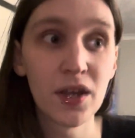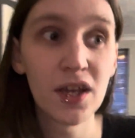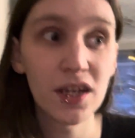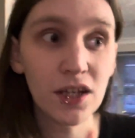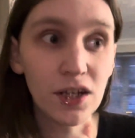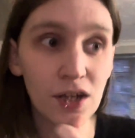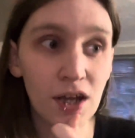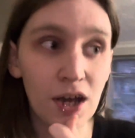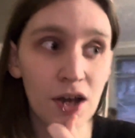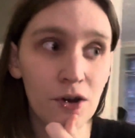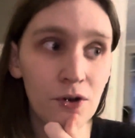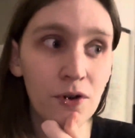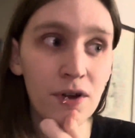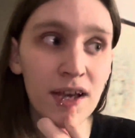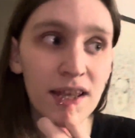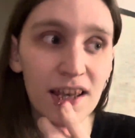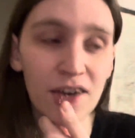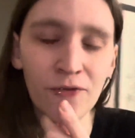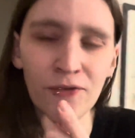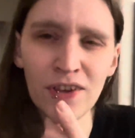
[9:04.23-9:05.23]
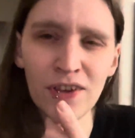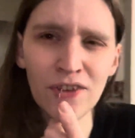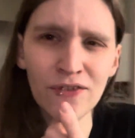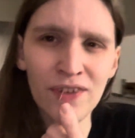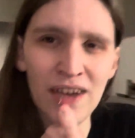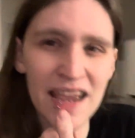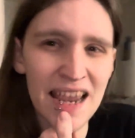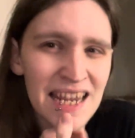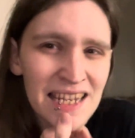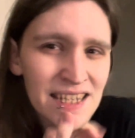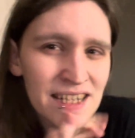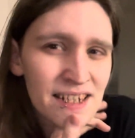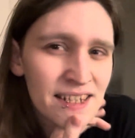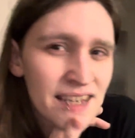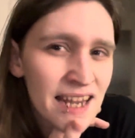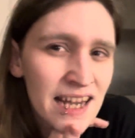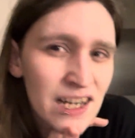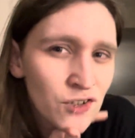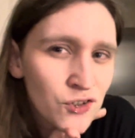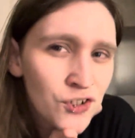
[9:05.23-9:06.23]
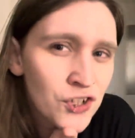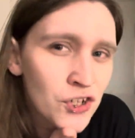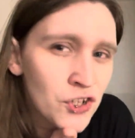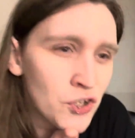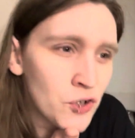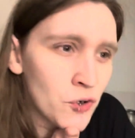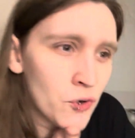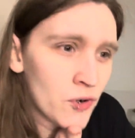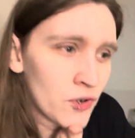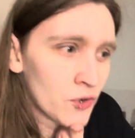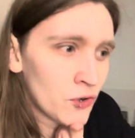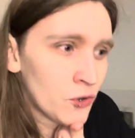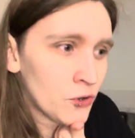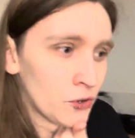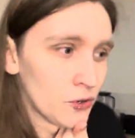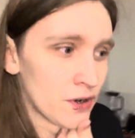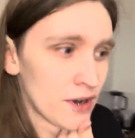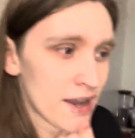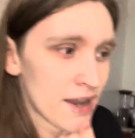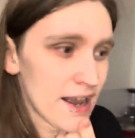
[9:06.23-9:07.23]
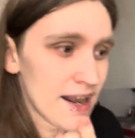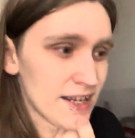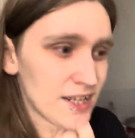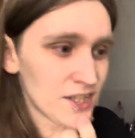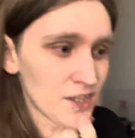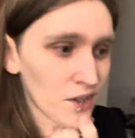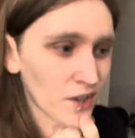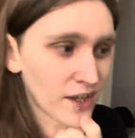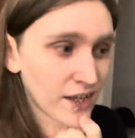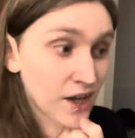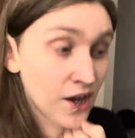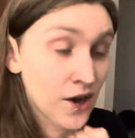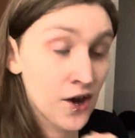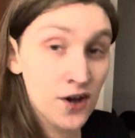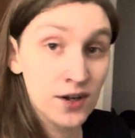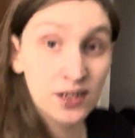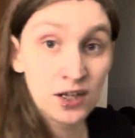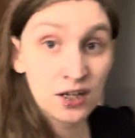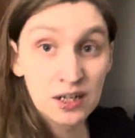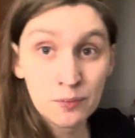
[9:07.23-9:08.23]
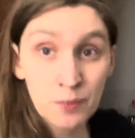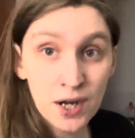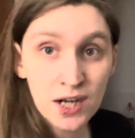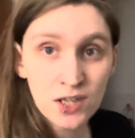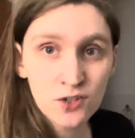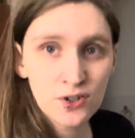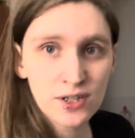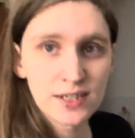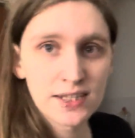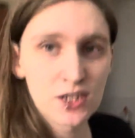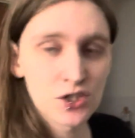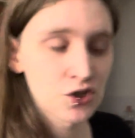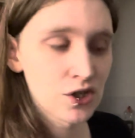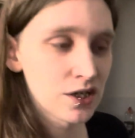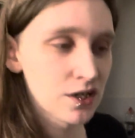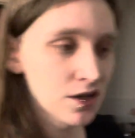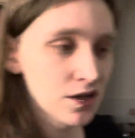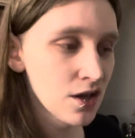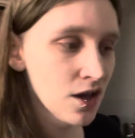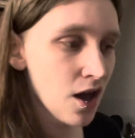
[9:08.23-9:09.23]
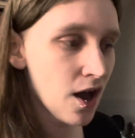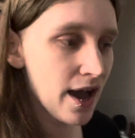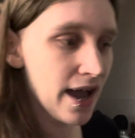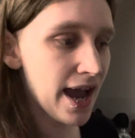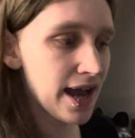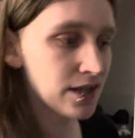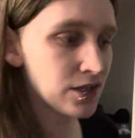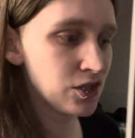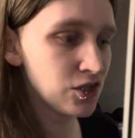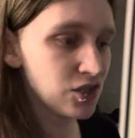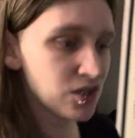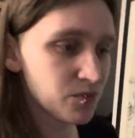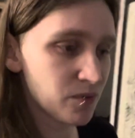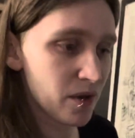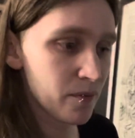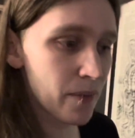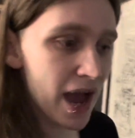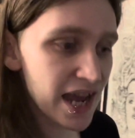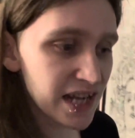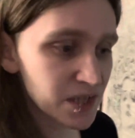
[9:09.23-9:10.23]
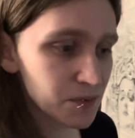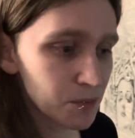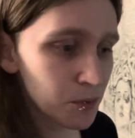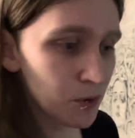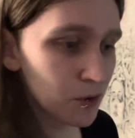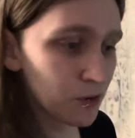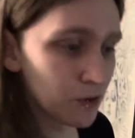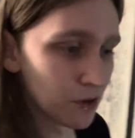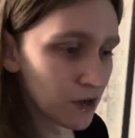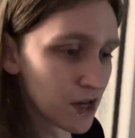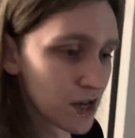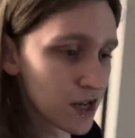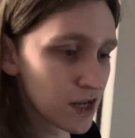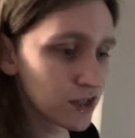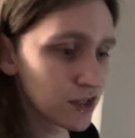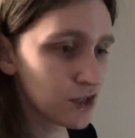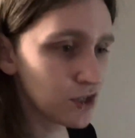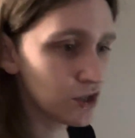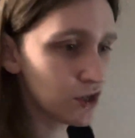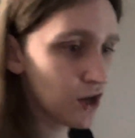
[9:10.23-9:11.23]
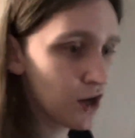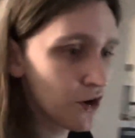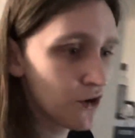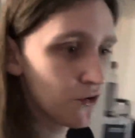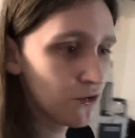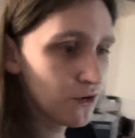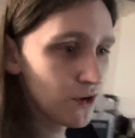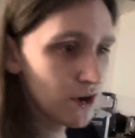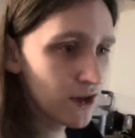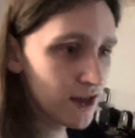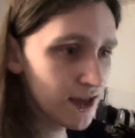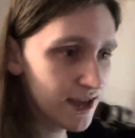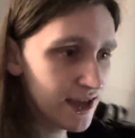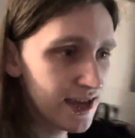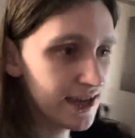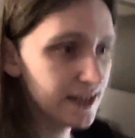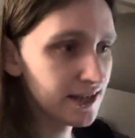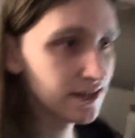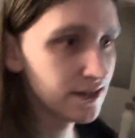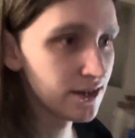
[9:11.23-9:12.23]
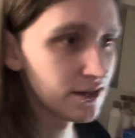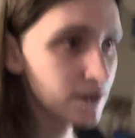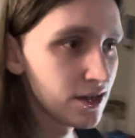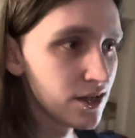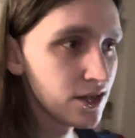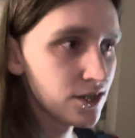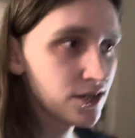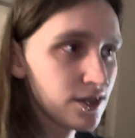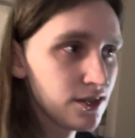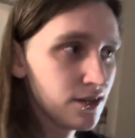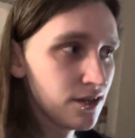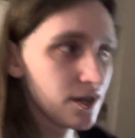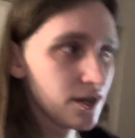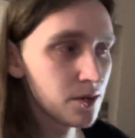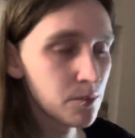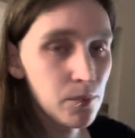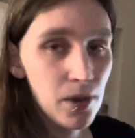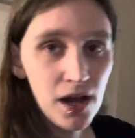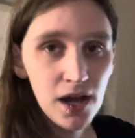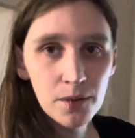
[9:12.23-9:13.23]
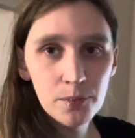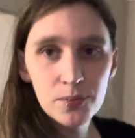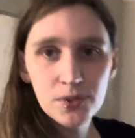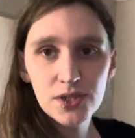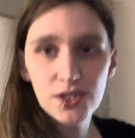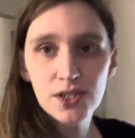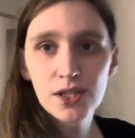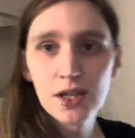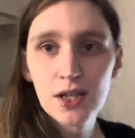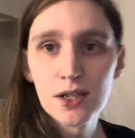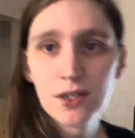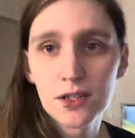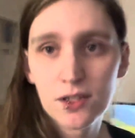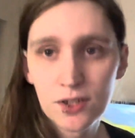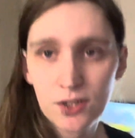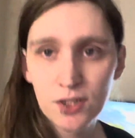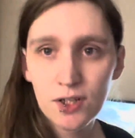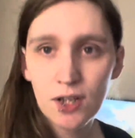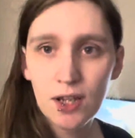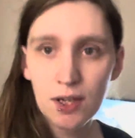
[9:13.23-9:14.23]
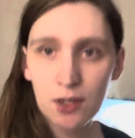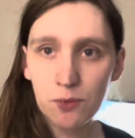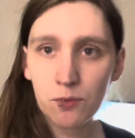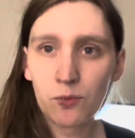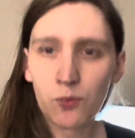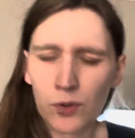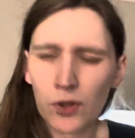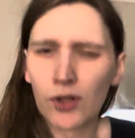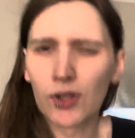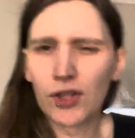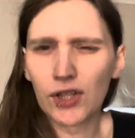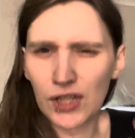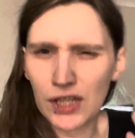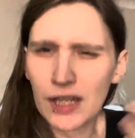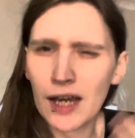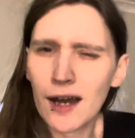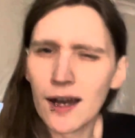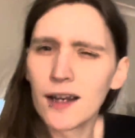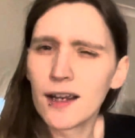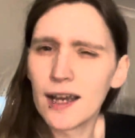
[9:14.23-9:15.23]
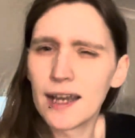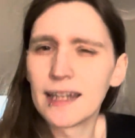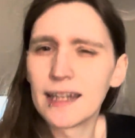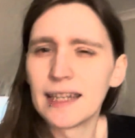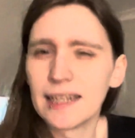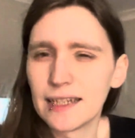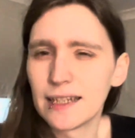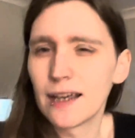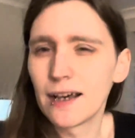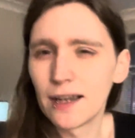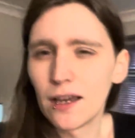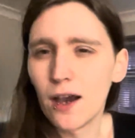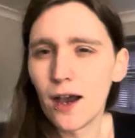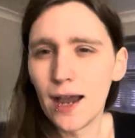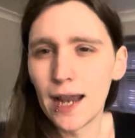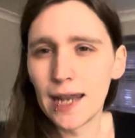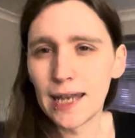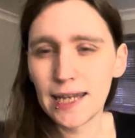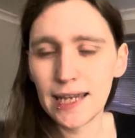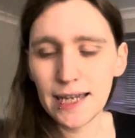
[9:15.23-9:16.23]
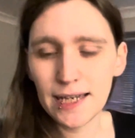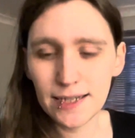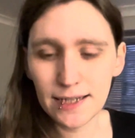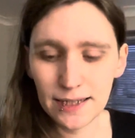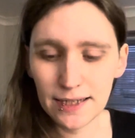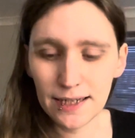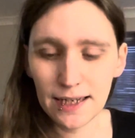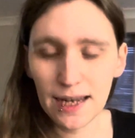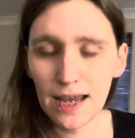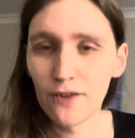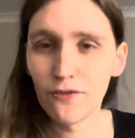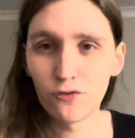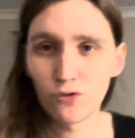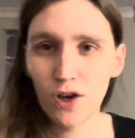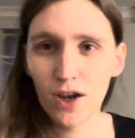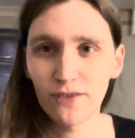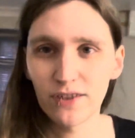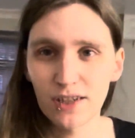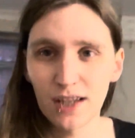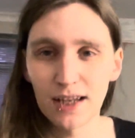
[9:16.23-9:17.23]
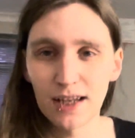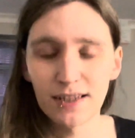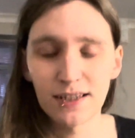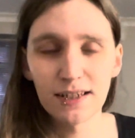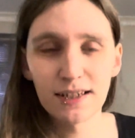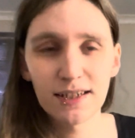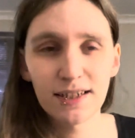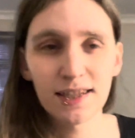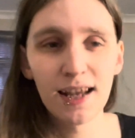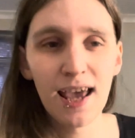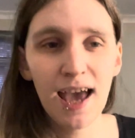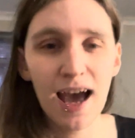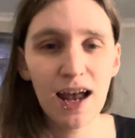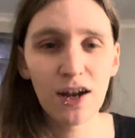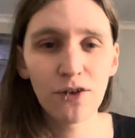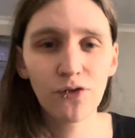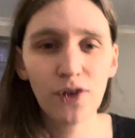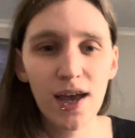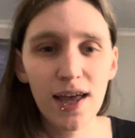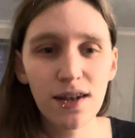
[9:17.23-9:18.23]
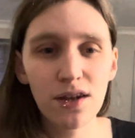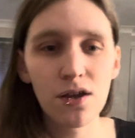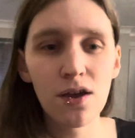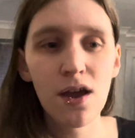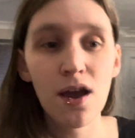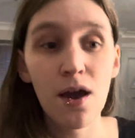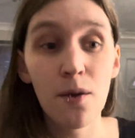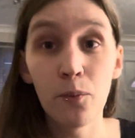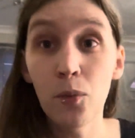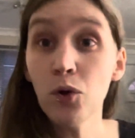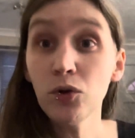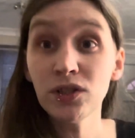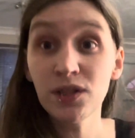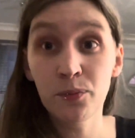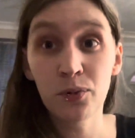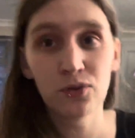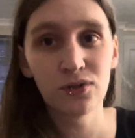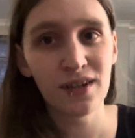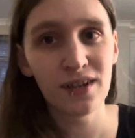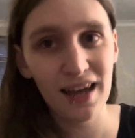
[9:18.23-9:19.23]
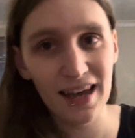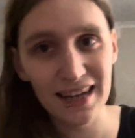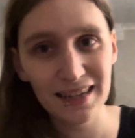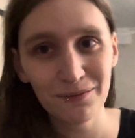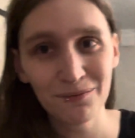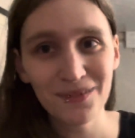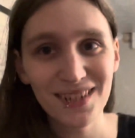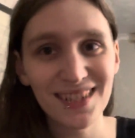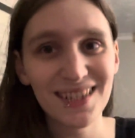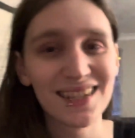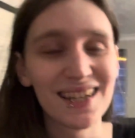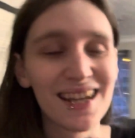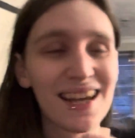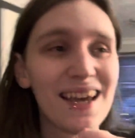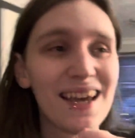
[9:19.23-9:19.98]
You know, that thing that isn't dangerous to do at all. It's not like early on in my transition, I had to use my passport to go in to pubs because I looked young and, need, and got ID'd and didn't have a driver's license. And then multiple times,